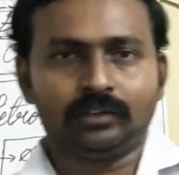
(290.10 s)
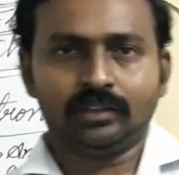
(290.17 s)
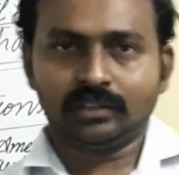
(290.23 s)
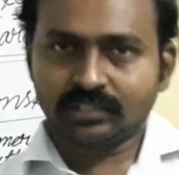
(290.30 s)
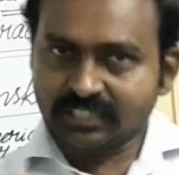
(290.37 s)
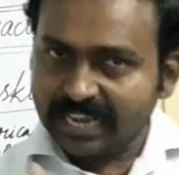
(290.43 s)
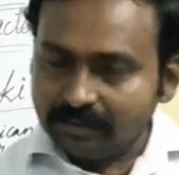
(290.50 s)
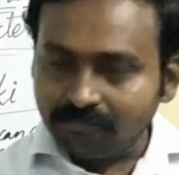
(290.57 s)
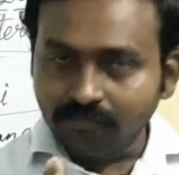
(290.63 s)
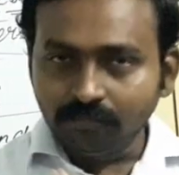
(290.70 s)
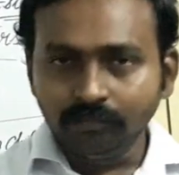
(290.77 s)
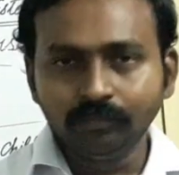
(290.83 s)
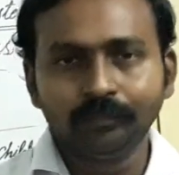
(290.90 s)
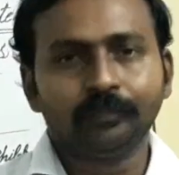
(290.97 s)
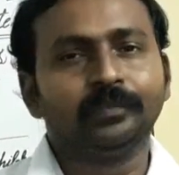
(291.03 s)

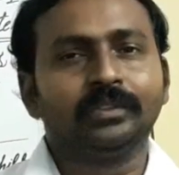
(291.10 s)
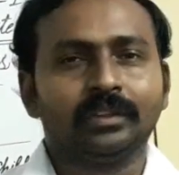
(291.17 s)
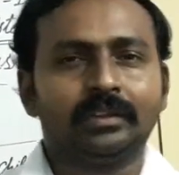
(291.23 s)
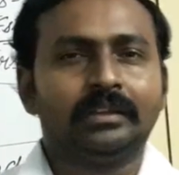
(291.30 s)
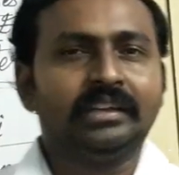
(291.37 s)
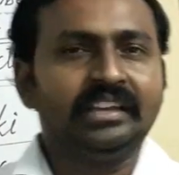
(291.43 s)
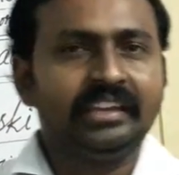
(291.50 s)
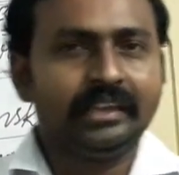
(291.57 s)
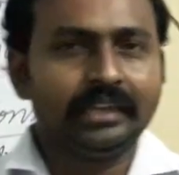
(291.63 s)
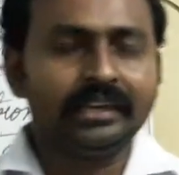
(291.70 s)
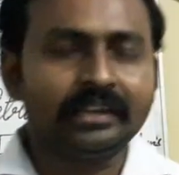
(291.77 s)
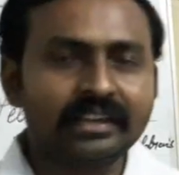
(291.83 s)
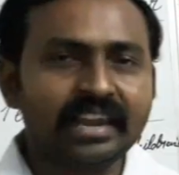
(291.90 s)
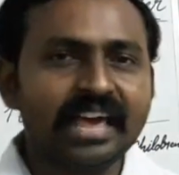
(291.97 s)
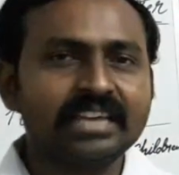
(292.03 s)
Some
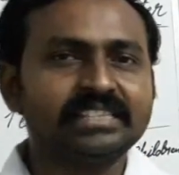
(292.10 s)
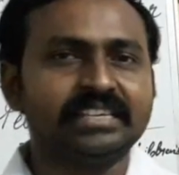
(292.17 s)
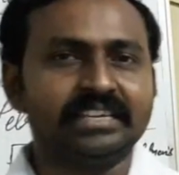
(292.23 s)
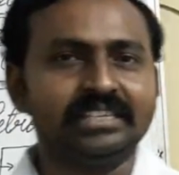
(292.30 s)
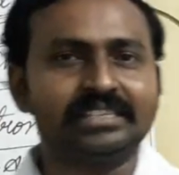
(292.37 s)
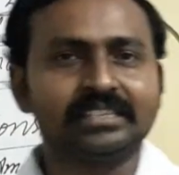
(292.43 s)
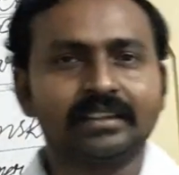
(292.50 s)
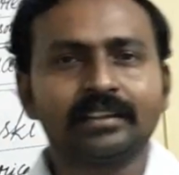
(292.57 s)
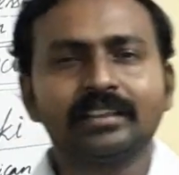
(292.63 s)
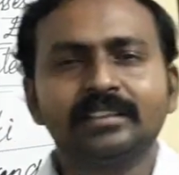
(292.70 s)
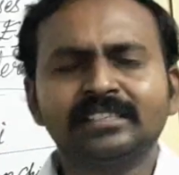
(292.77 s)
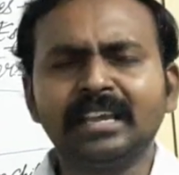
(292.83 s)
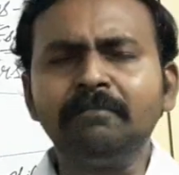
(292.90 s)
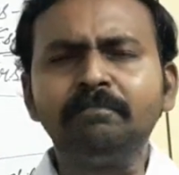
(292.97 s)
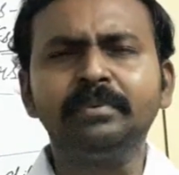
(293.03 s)
in classes,
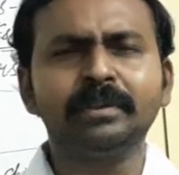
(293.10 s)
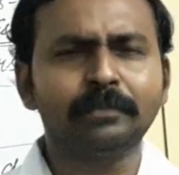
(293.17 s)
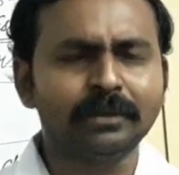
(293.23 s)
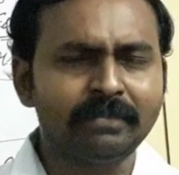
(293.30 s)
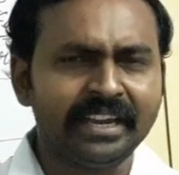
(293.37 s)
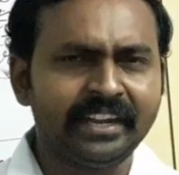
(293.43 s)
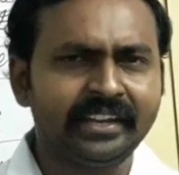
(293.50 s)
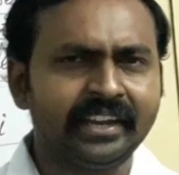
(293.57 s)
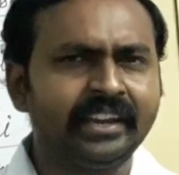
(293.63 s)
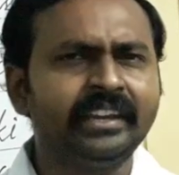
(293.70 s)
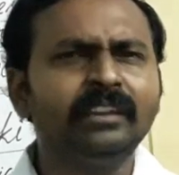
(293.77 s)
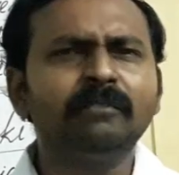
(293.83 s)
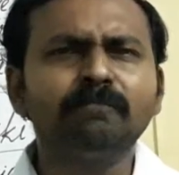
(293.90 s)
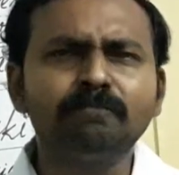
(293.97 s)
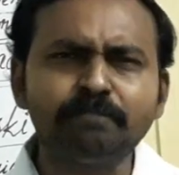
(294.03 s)
some people
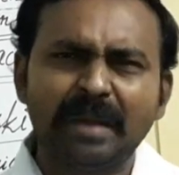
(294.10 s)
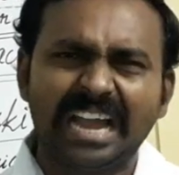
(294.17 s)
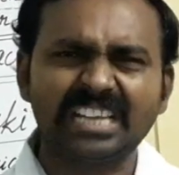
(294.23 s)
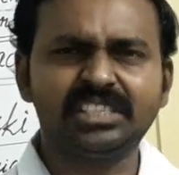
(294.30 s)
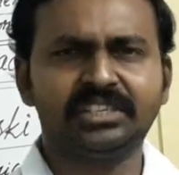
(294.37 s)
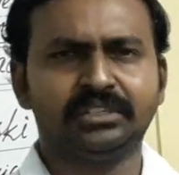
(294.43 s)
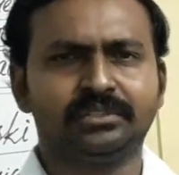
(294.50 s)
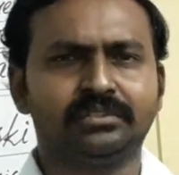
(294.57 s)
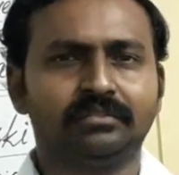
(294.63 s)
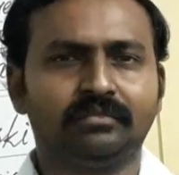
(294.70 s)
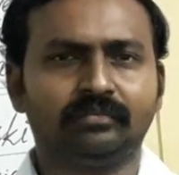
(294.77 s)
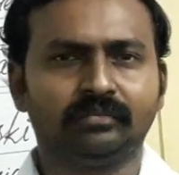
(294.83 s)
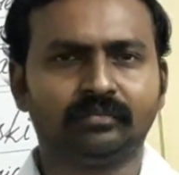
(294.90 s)
maintain batches.